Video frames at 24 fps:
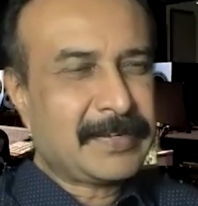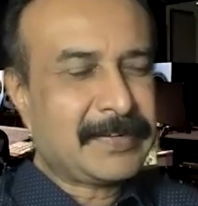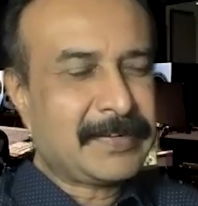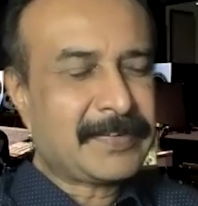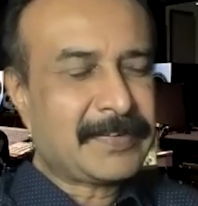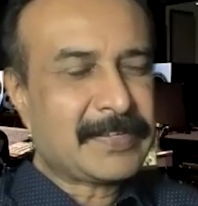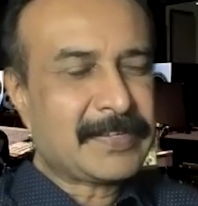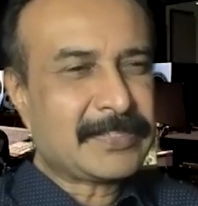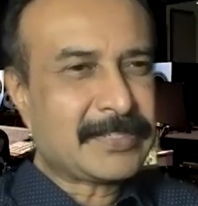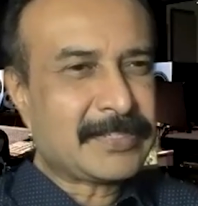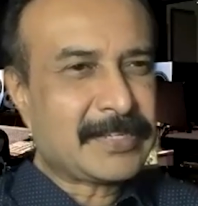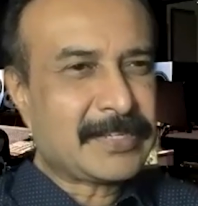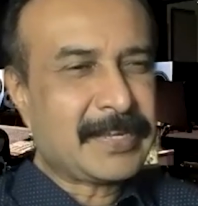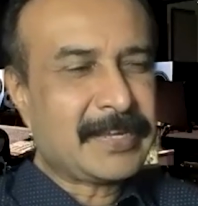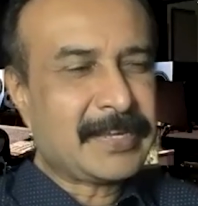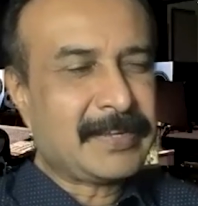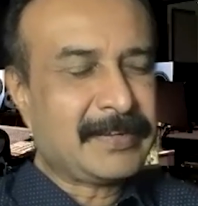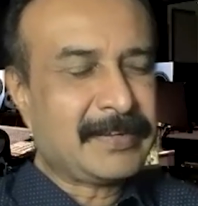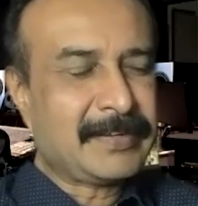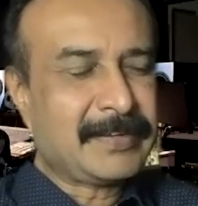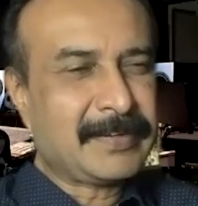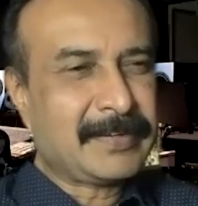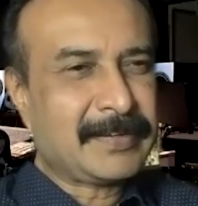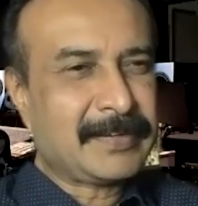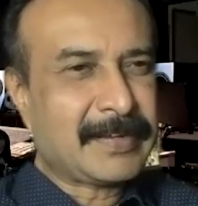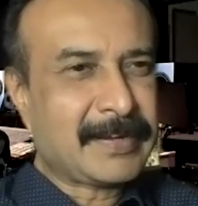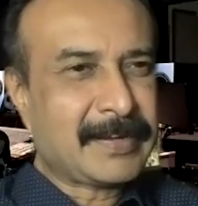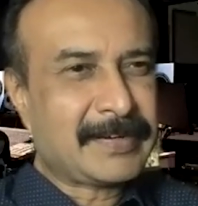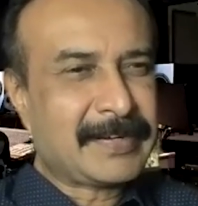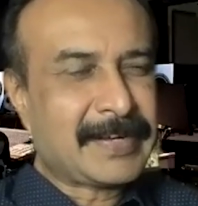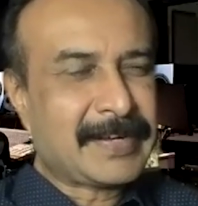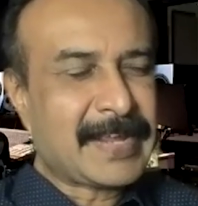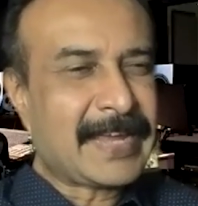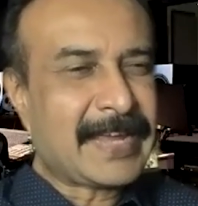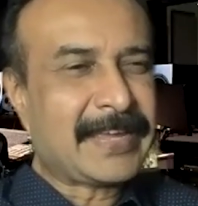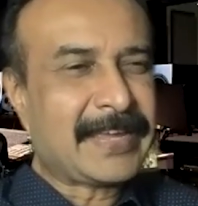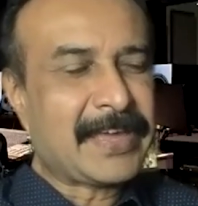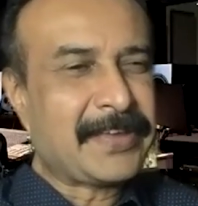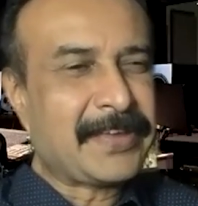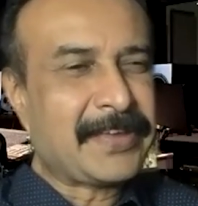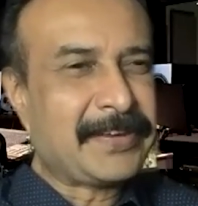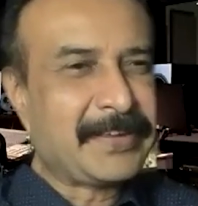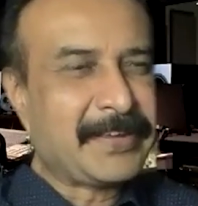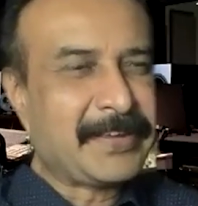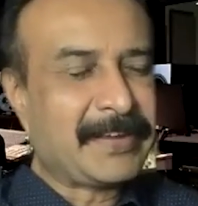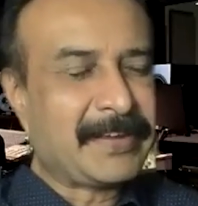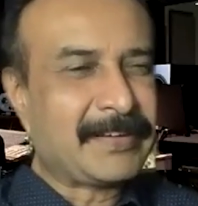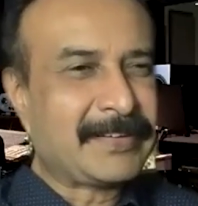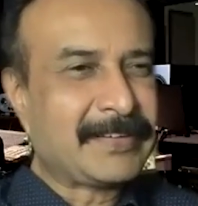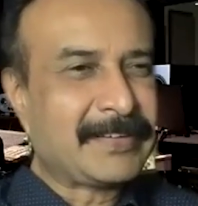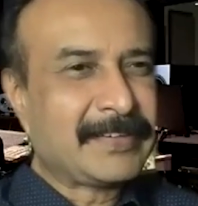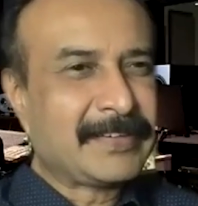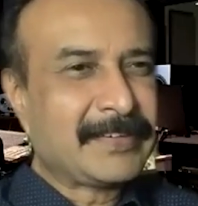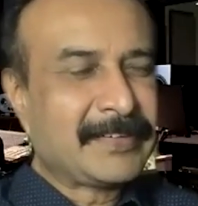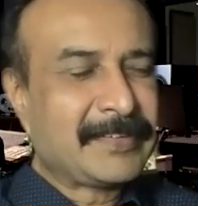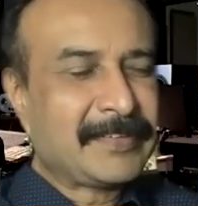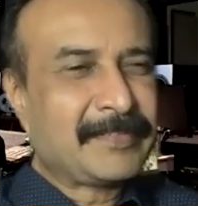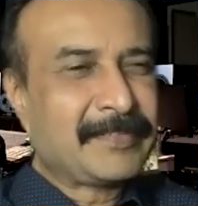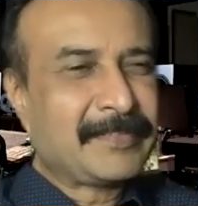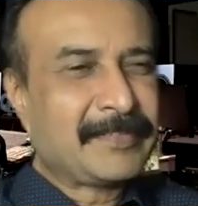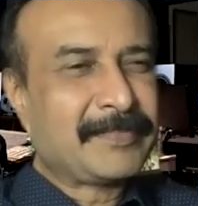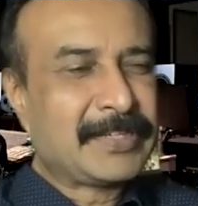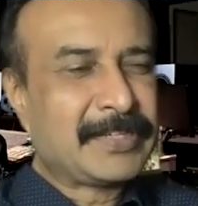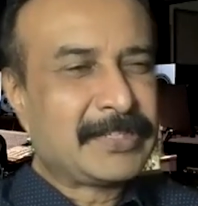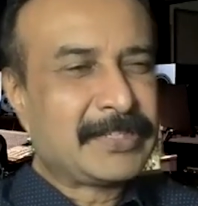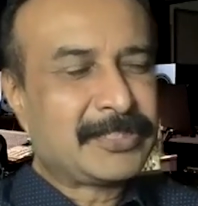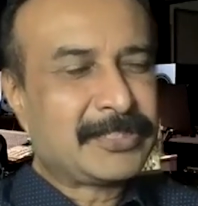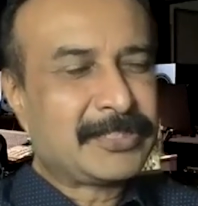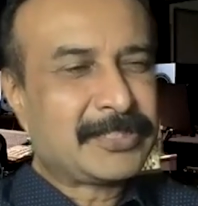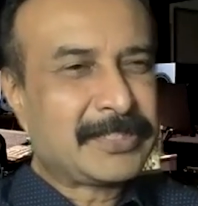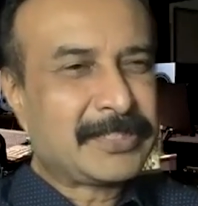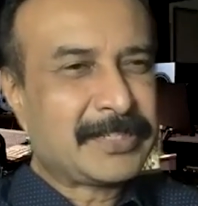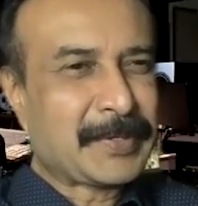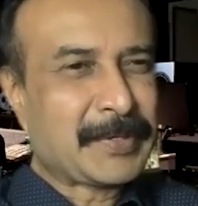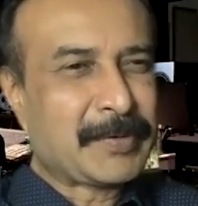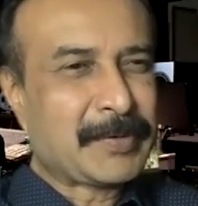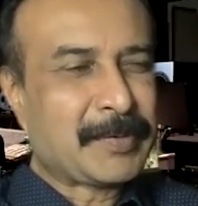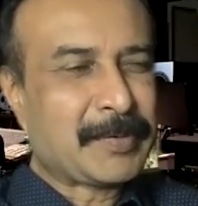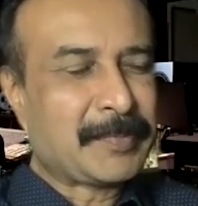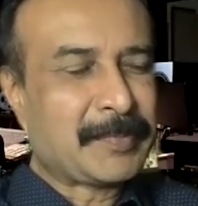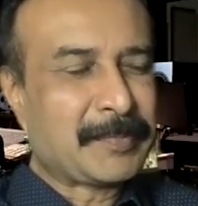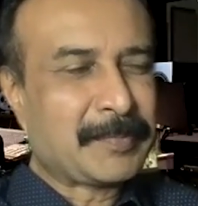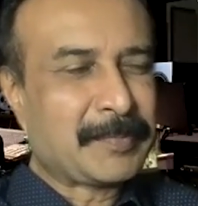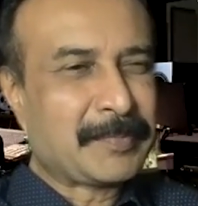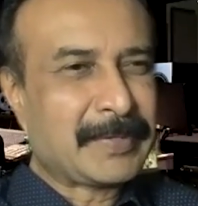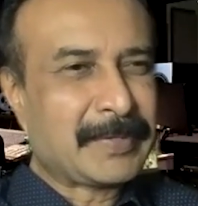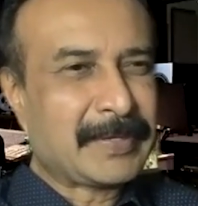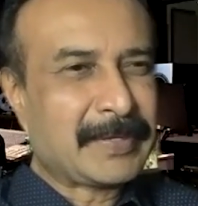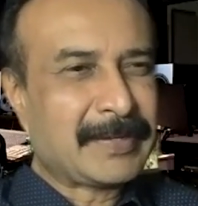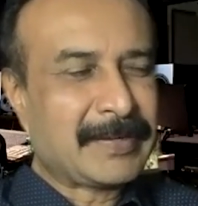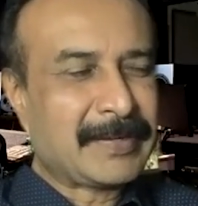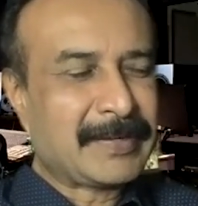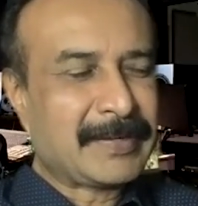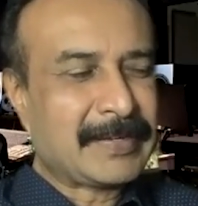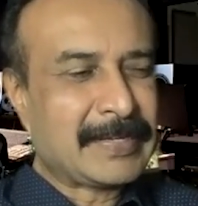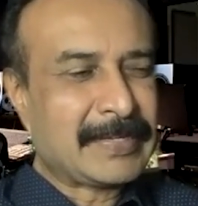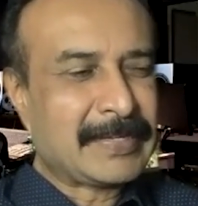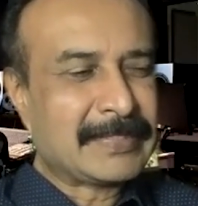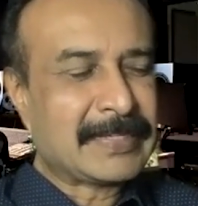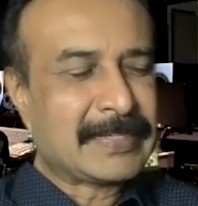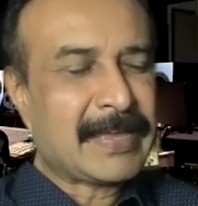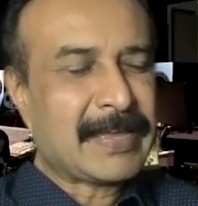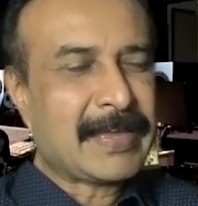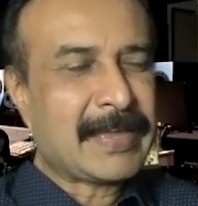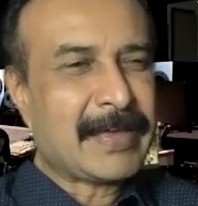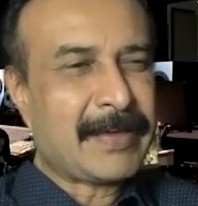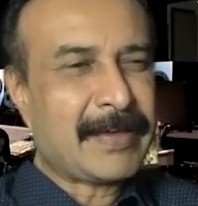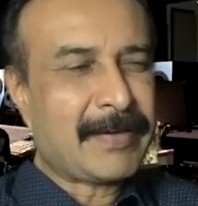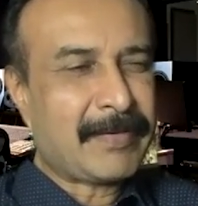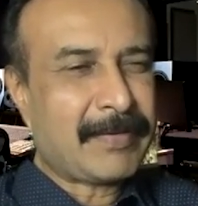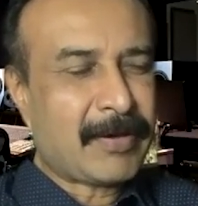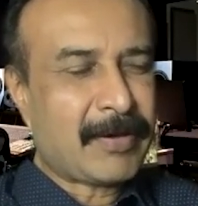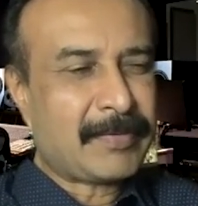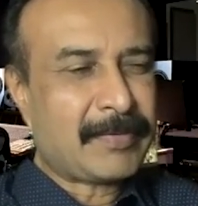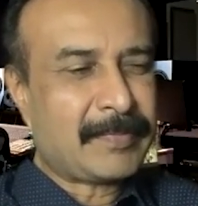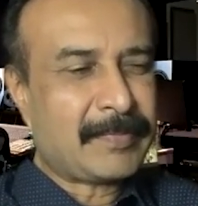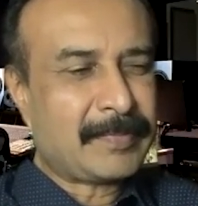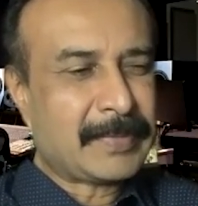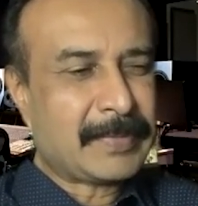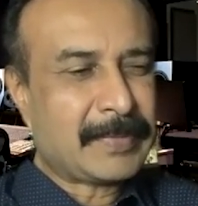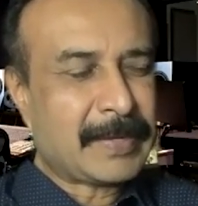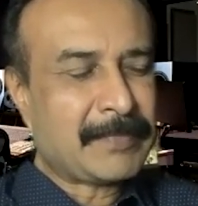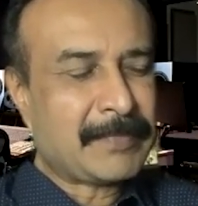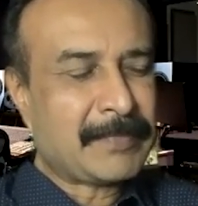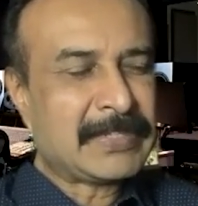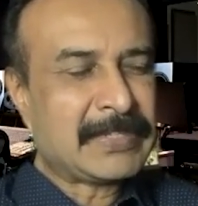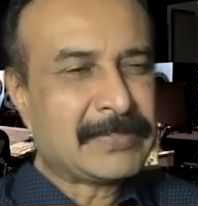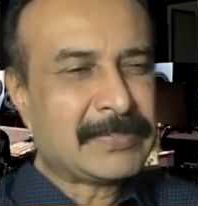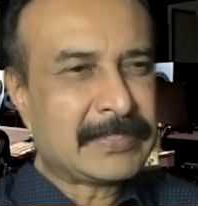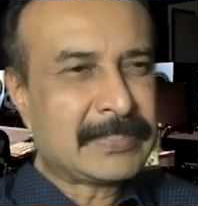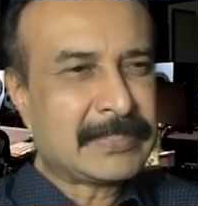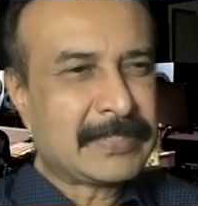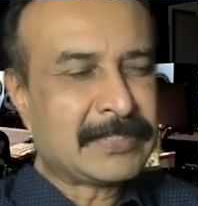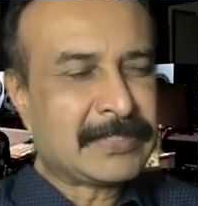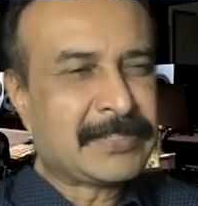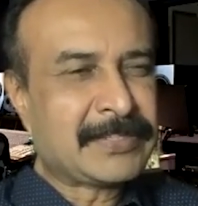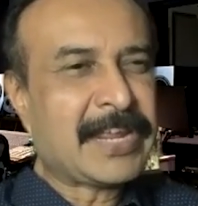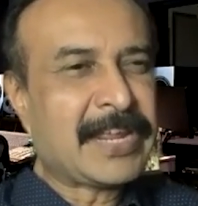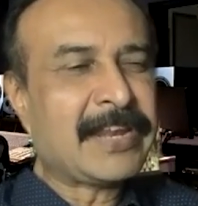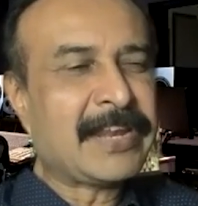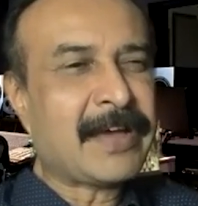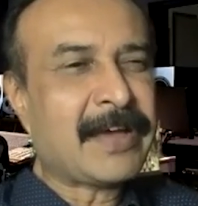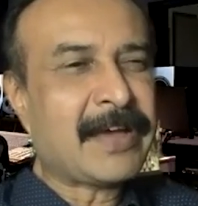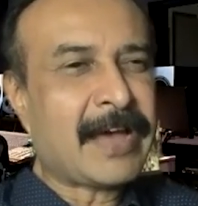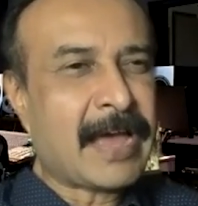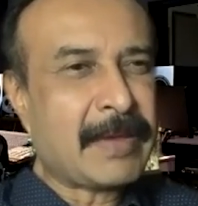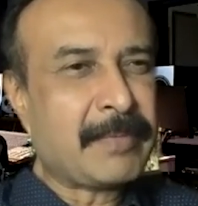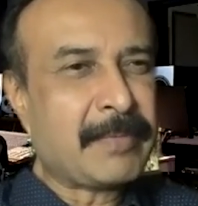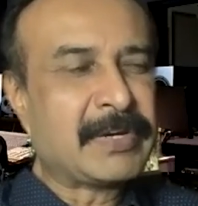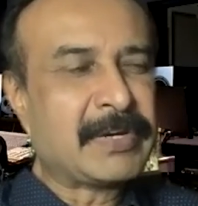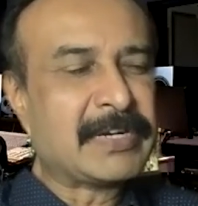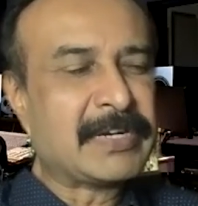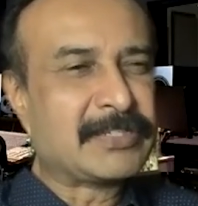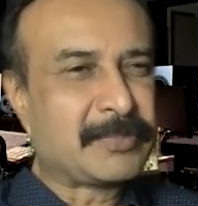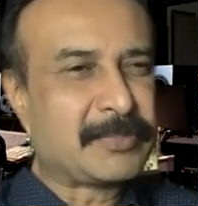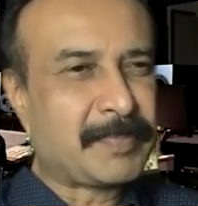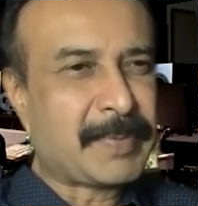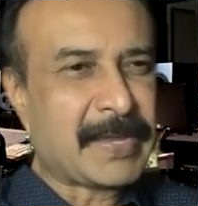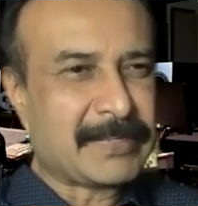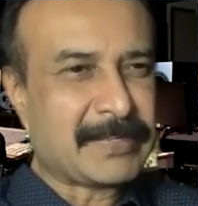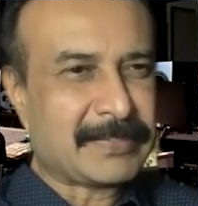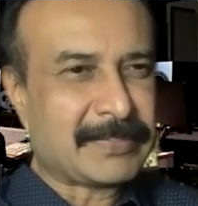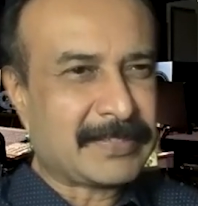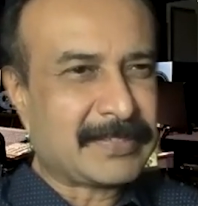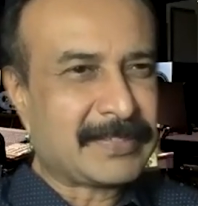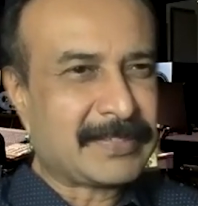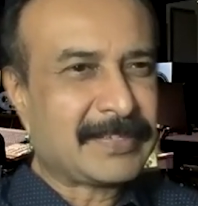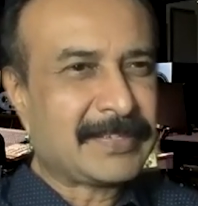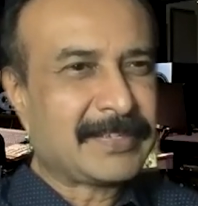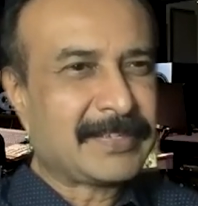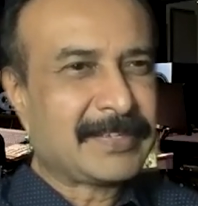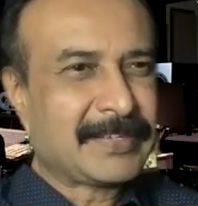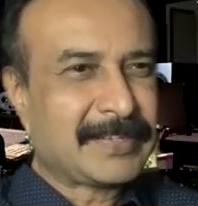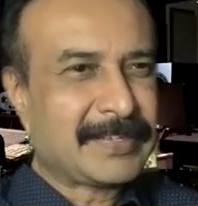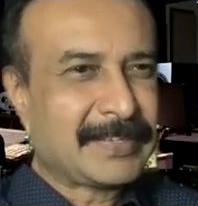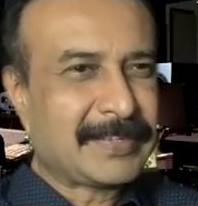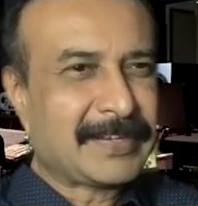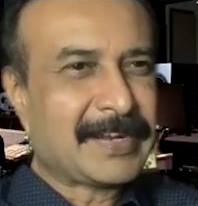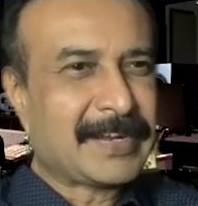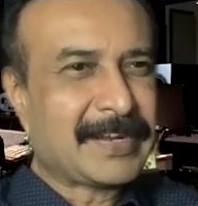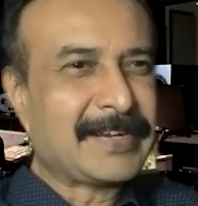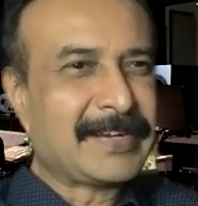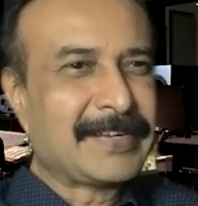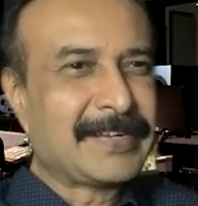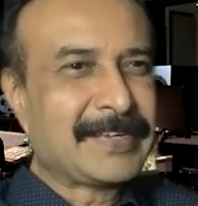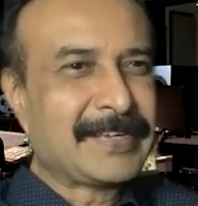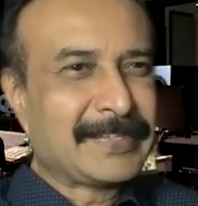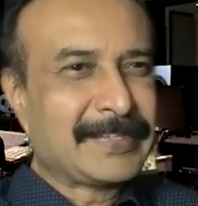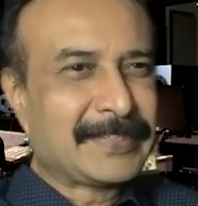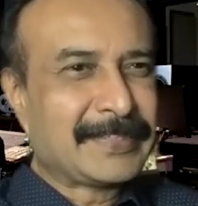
interesting tech area, which is really a hybrid space, right?